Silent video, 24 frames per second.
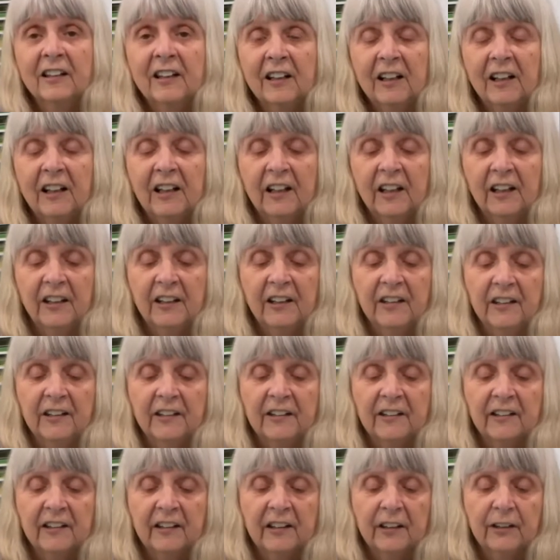And
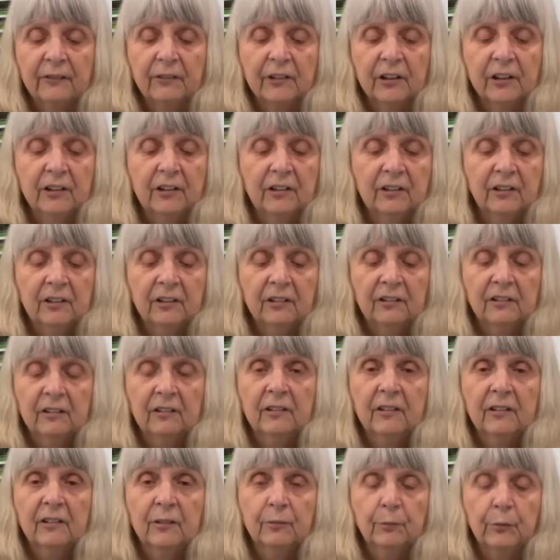I'm going to
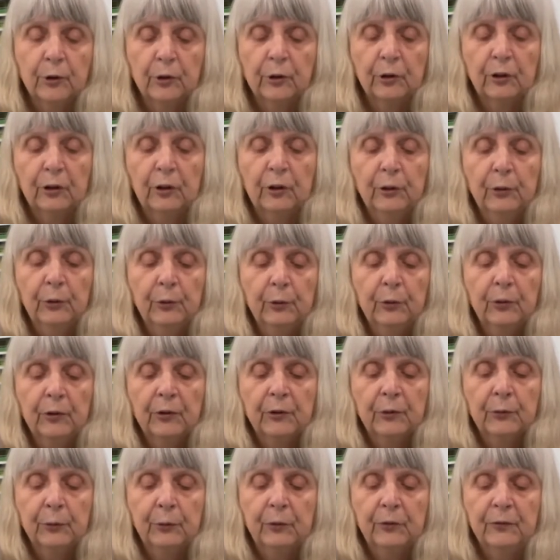glue on
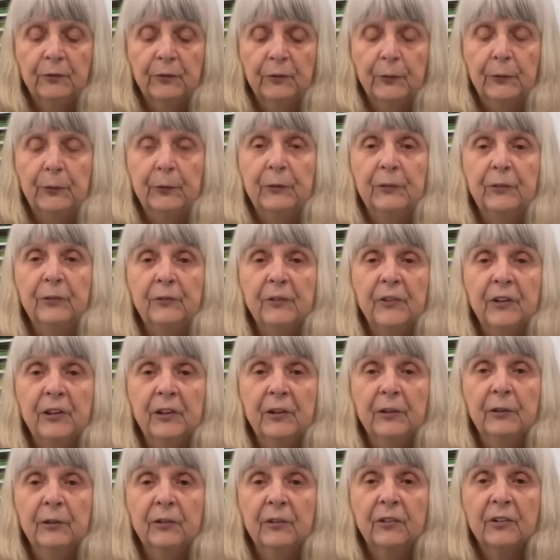all 4 of
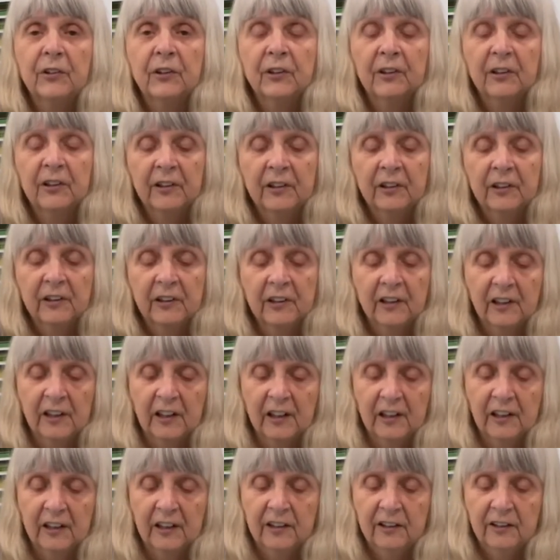those
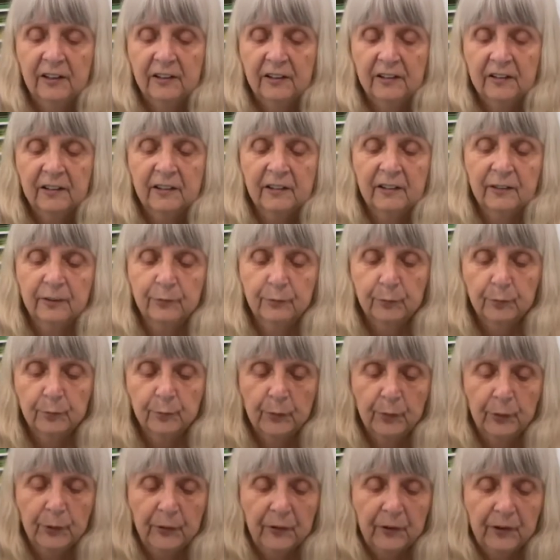and
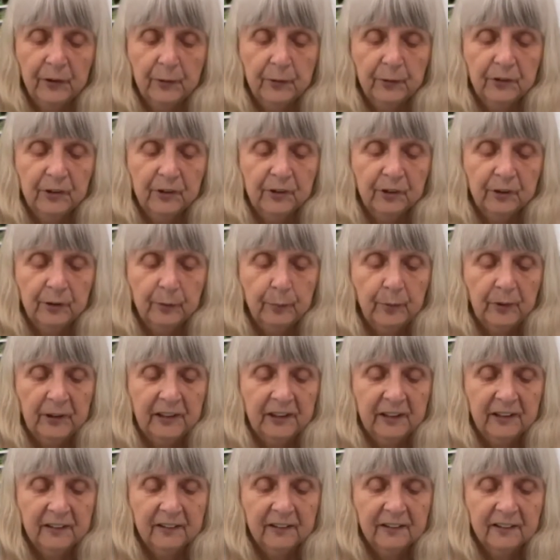put those into place.